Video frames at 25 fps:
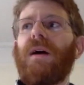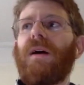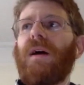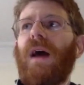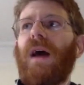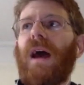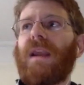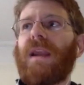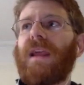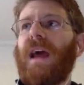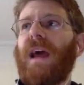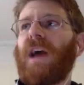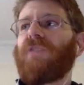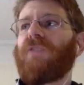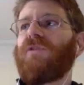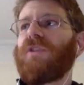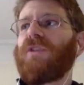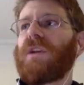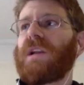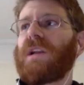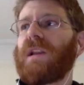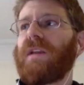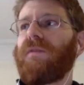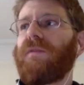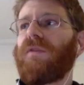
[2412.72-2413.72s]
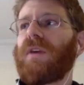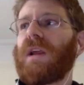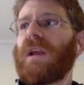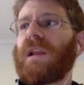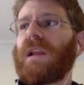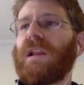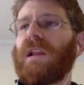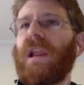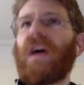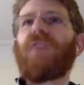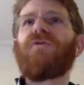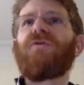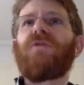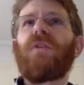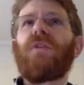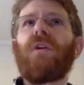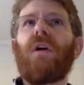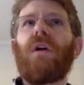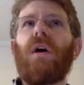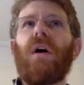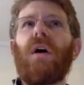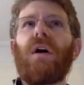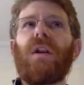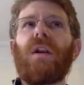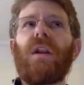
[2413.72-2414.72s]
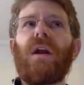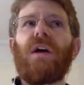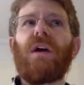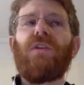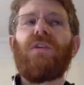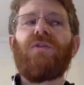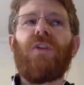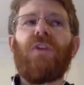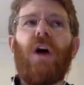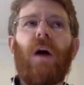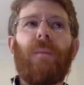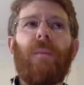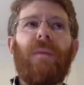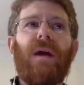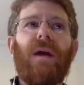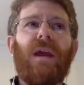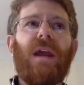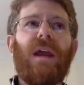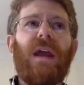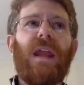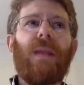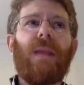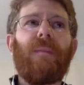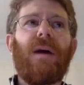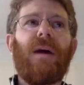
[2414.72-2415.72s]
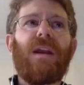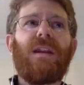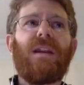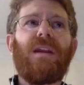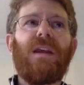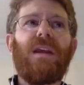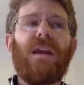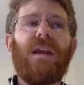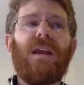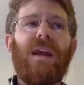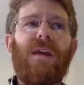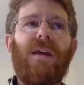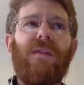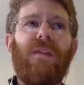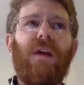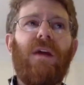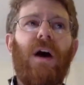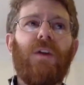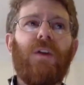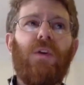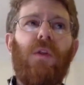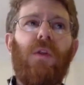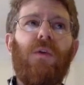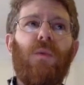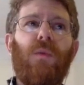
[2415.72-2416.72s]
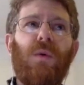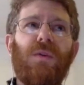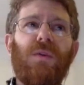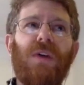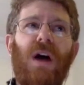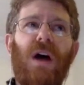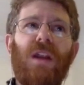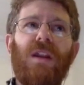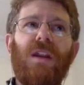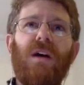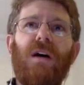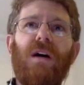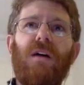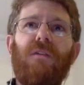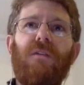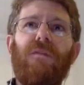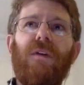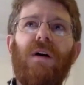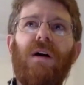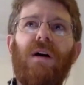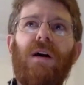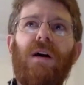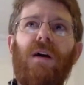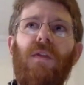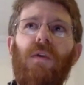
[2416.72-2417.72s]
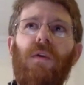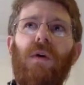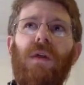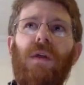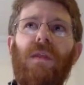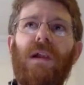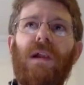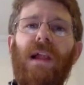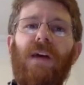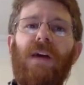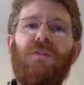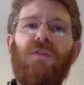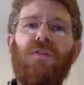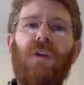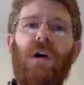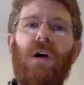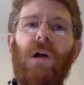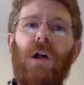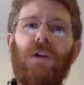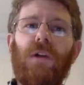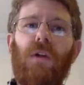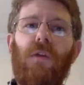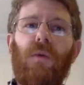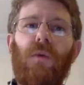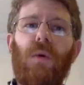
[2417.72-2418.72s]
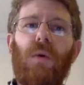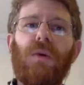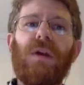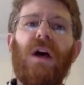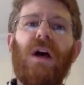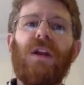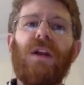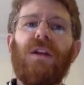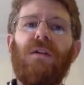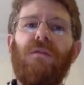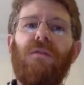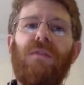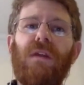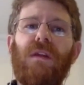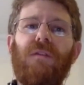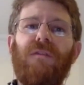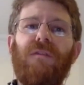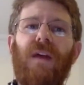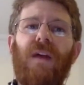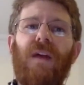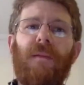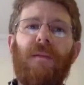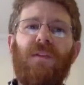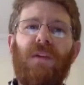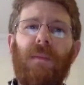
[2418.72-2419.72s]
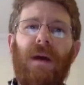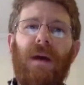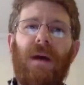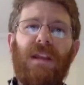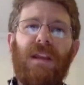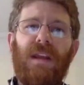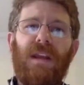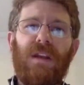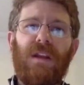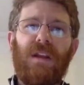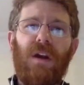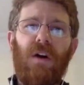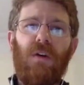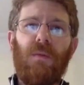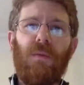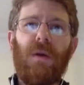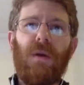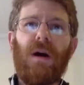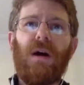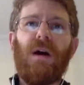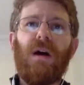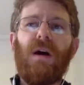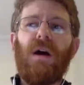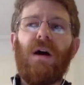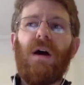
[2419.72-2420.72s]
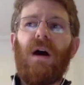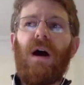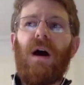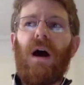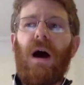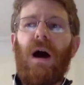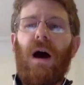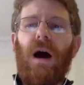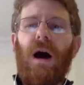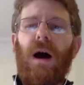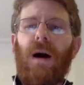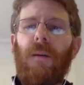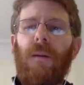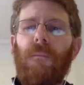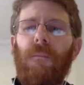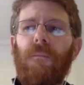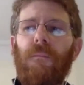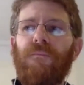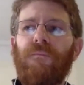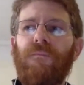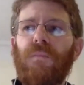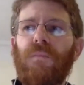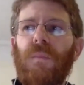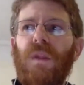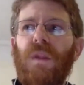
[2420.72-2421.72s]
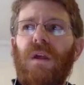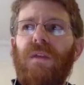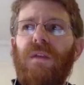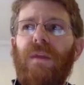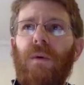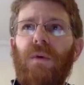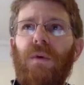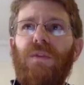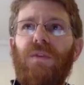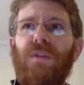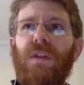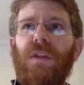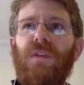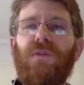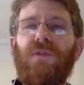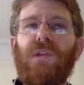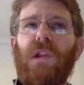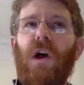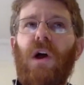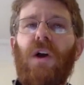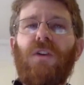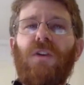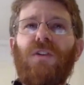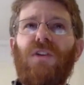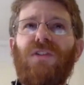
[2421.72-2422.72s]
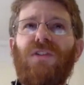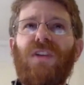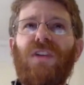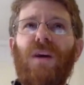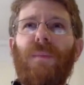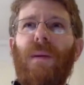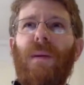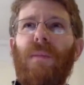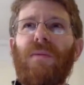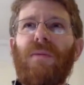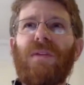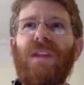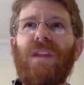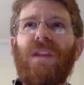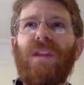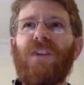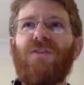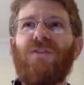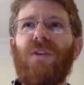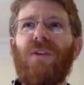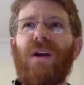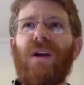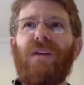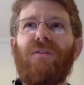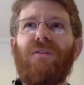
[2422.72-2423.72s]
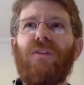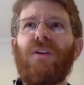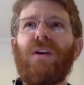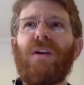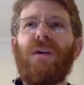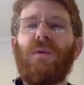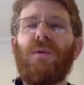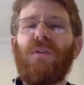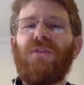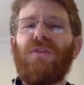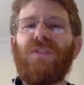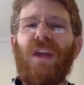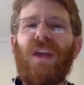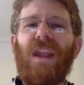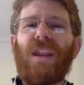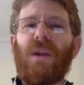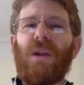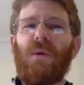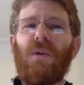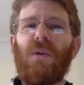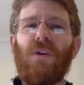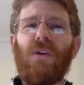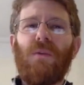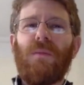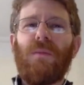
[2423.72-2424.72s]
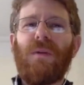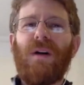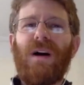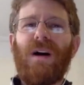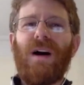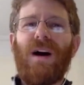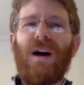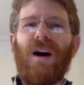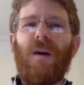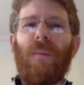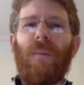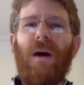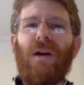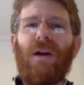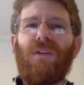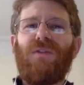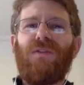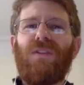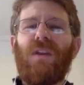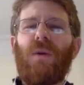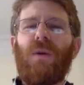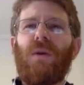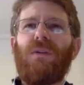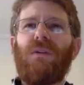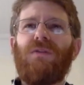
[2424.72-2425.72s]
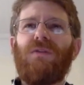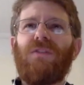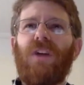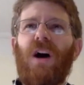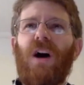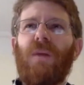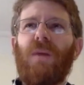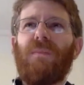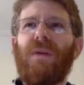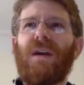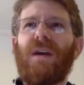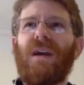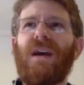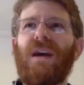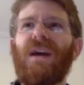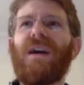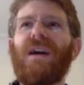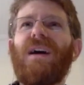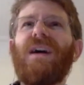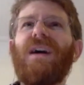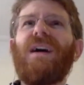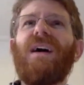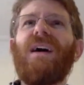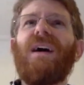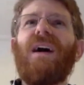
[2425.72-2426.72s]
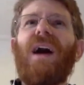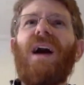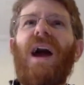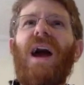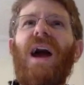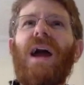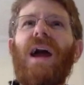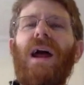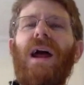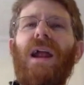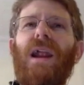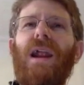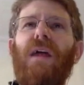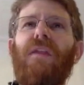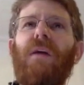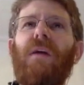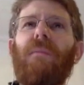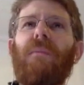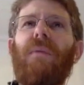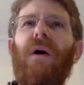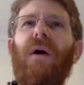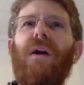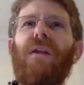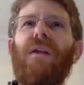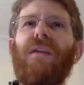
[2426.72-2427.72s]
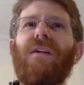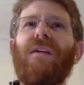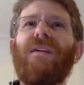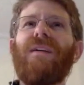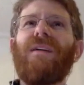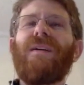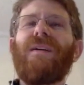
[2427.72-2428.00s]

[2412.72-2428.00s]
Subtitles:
And he actually delivered a lecture on stock picking at MIT under the rotunda of in the lecture hall under the rotunda of the famous MIT dome. There was his largest public lecture ever. It was standing room about his theory of stock picking, and I think part of the